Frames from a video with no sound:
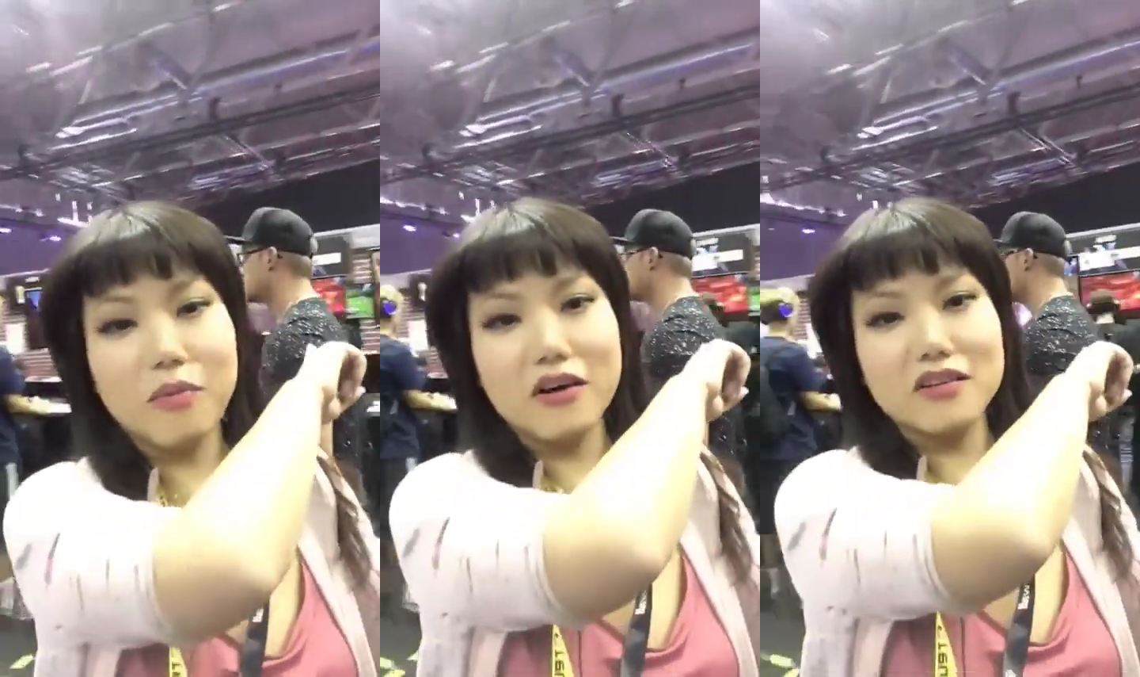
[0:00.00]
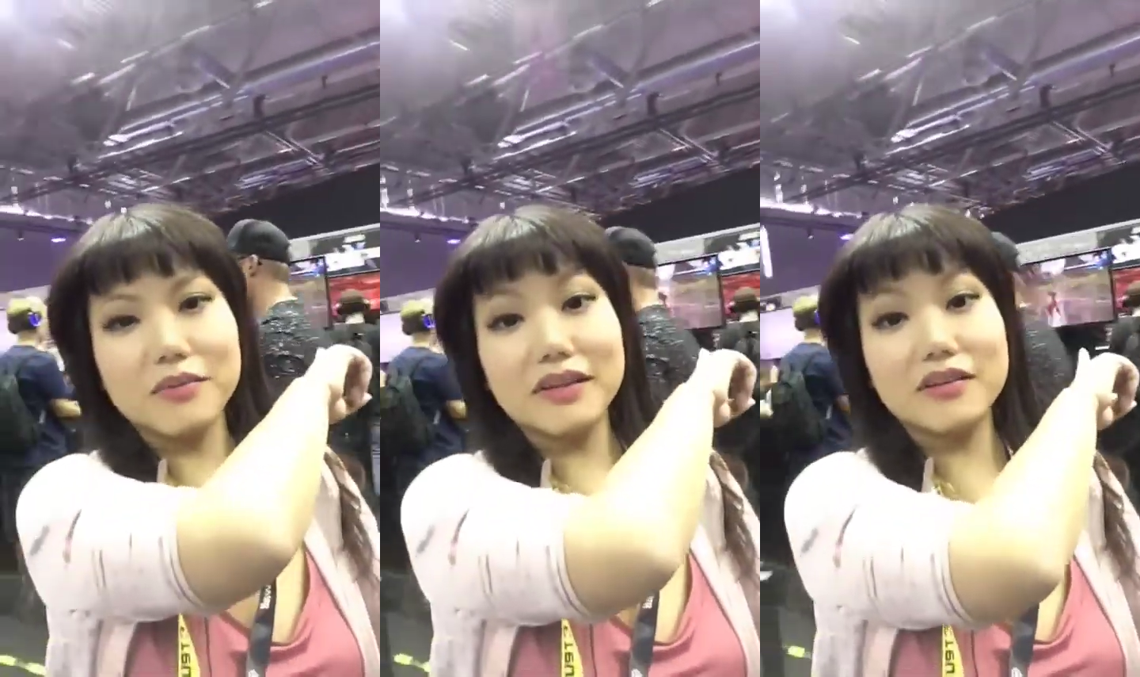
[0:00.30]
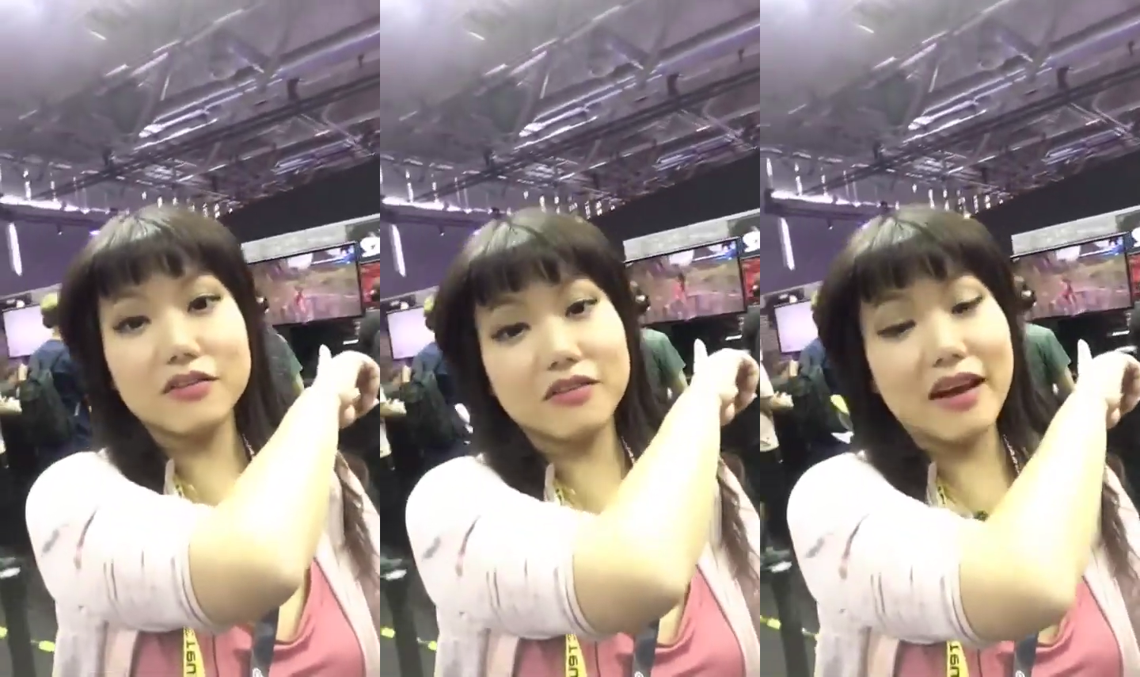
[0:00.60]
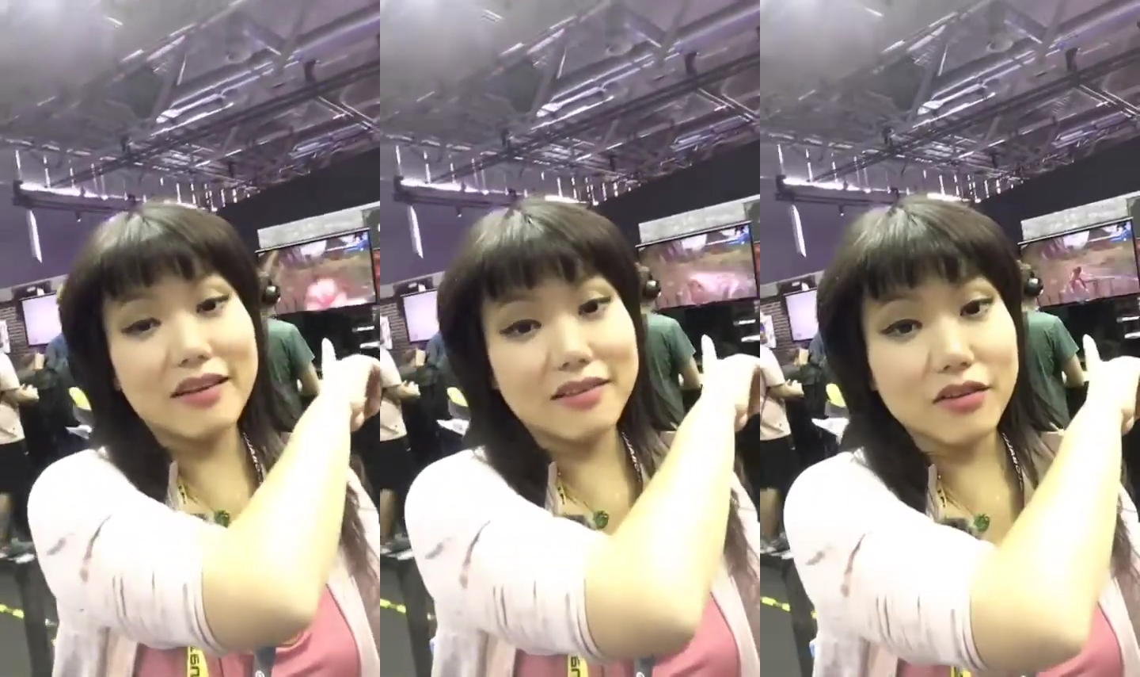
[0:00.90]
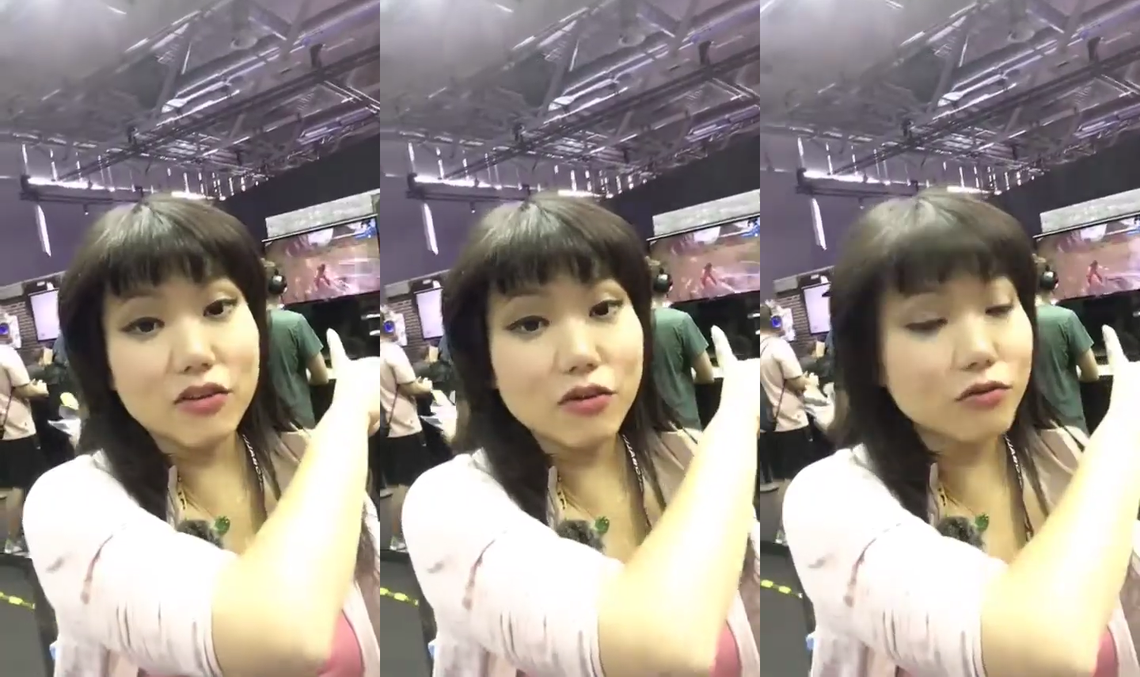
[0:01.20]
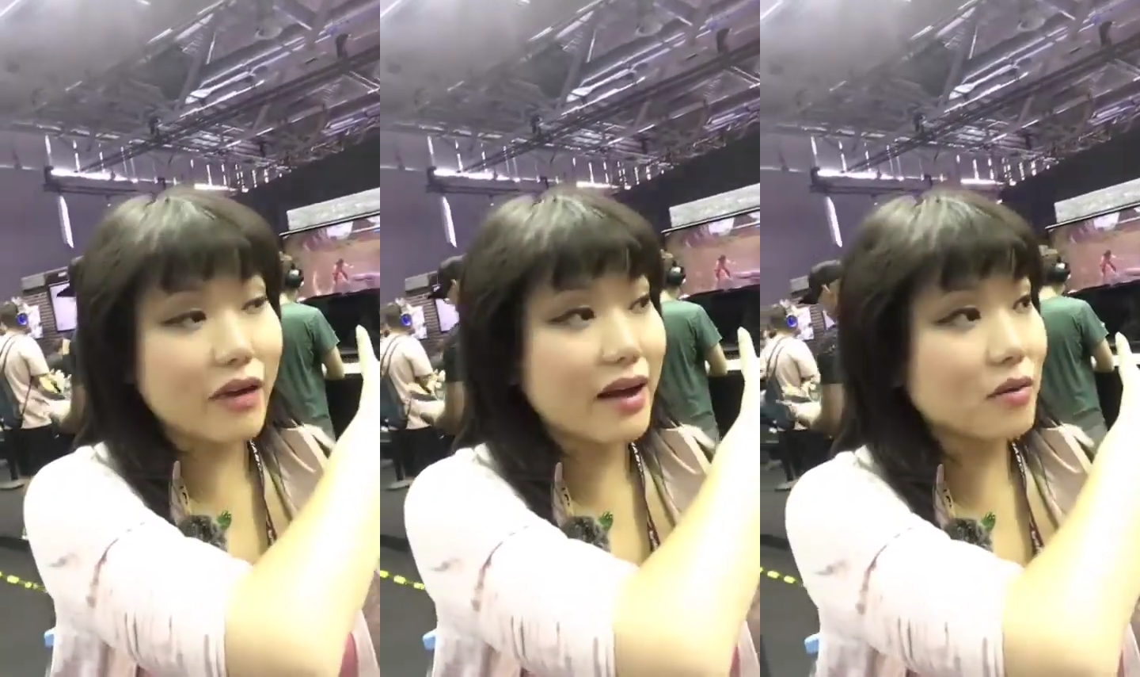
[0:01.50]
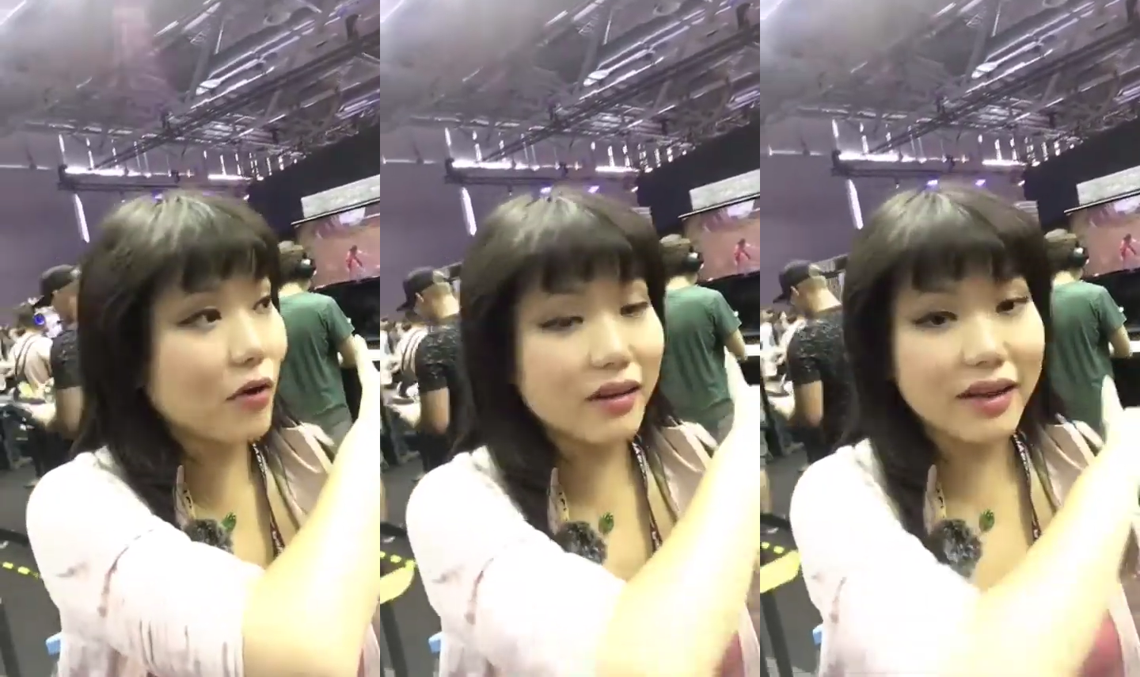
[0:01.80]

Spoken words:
possibilities to test the new Dragon Ball